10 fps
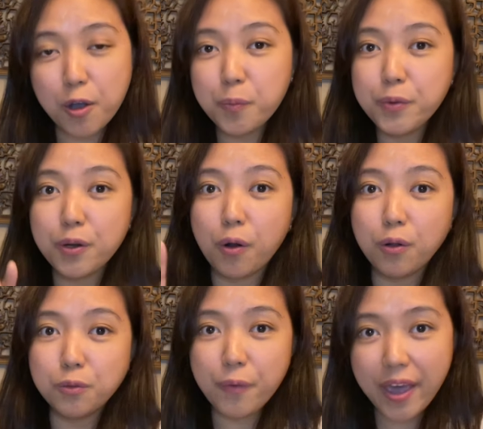you're
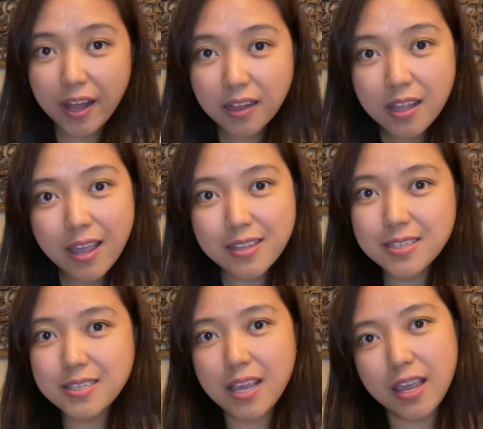all well and
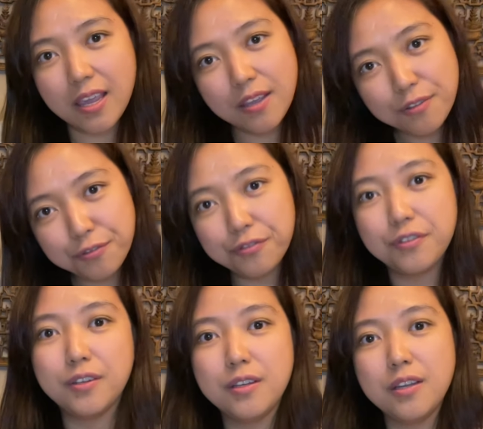safe
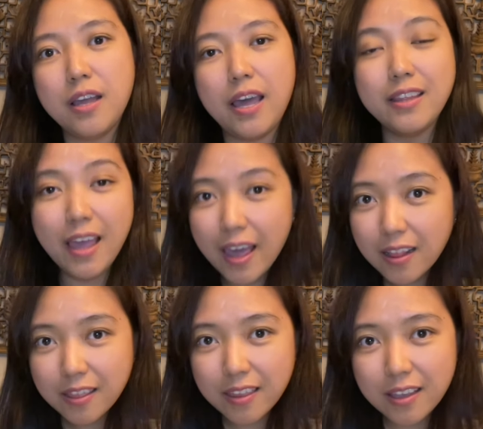and
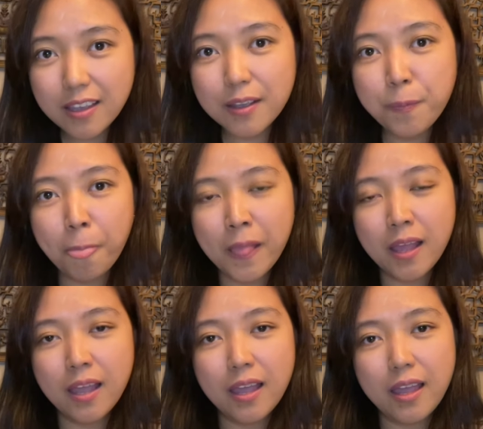healthy.
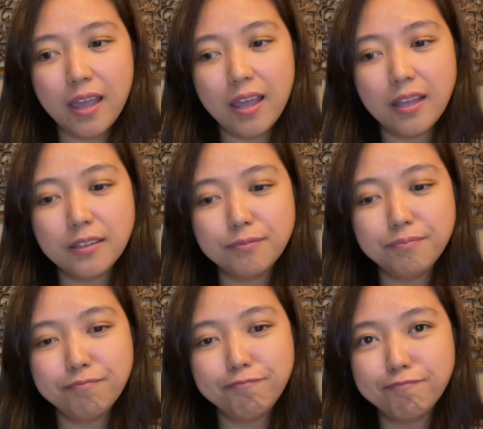
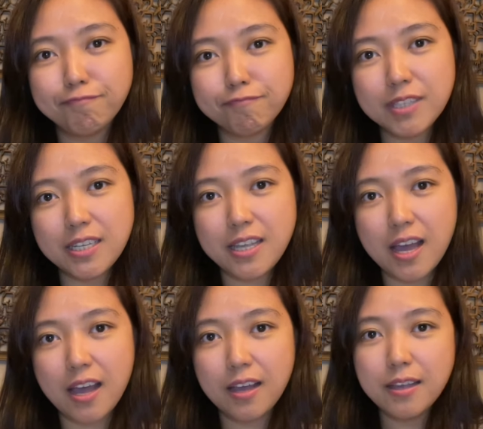And
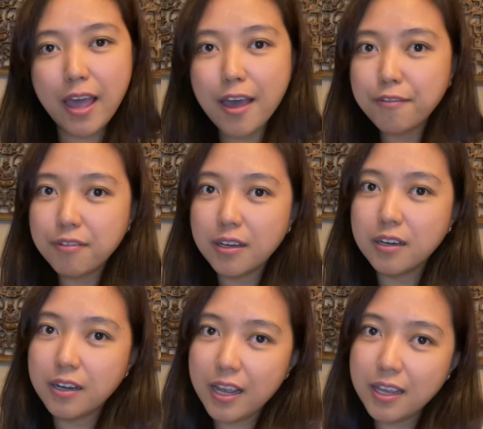yeah, have a
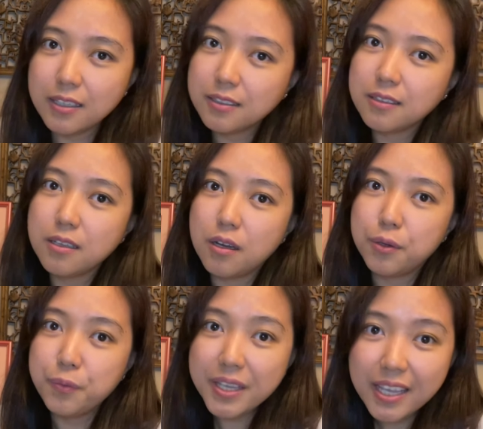great
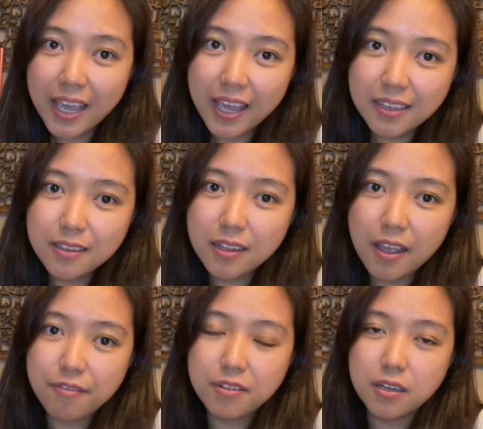weekend.
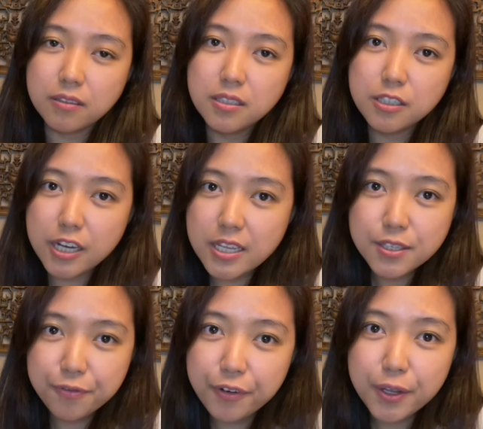Have a
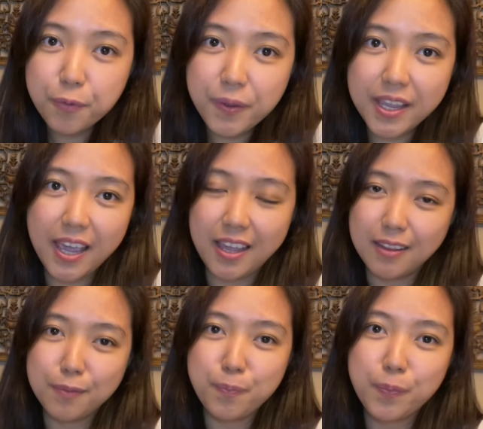stress-free
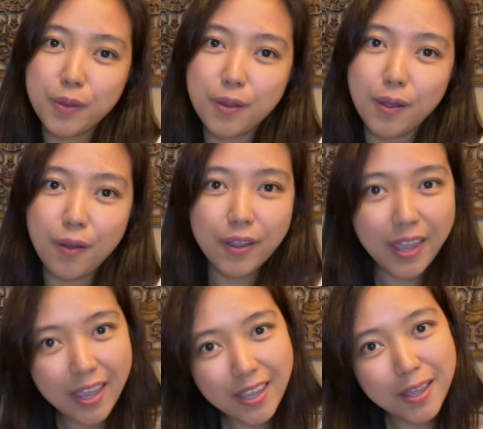weekend.
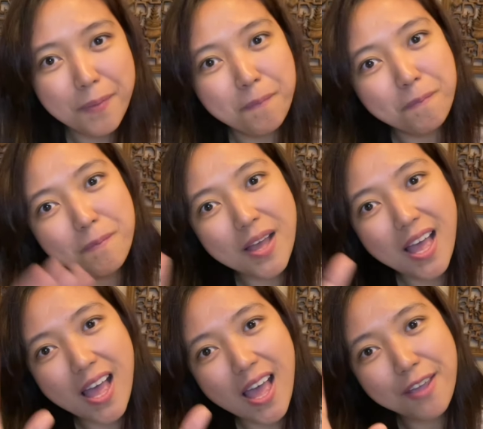Okay?
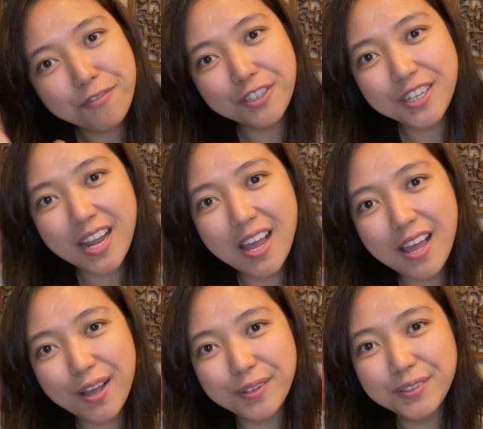Bye for
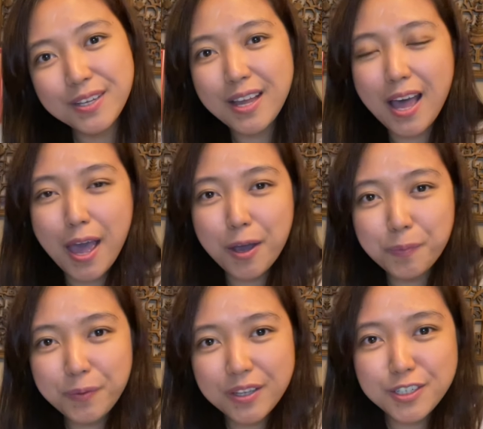now. I
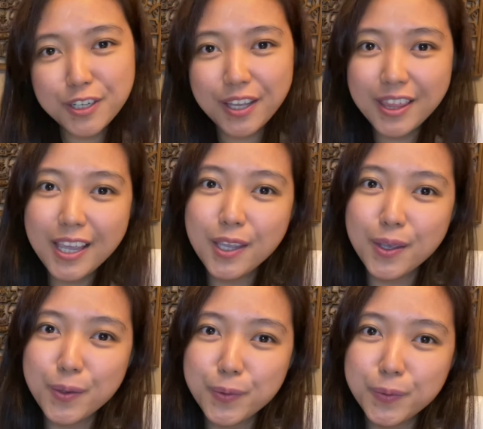hope you enjoy. Thank
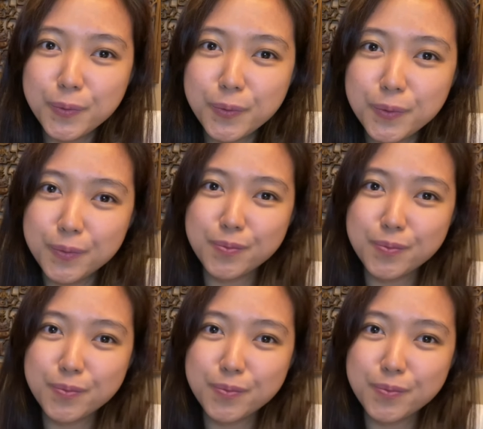you.